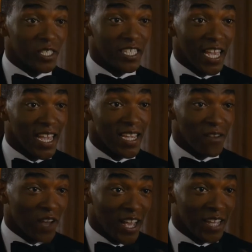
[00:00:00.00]
I was
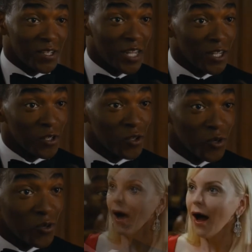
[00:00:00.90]
gay if I hadn't
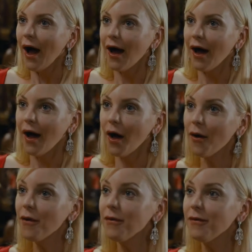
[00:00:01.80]
dated you.
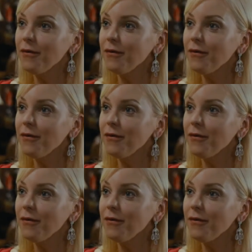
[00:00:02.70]
Oh.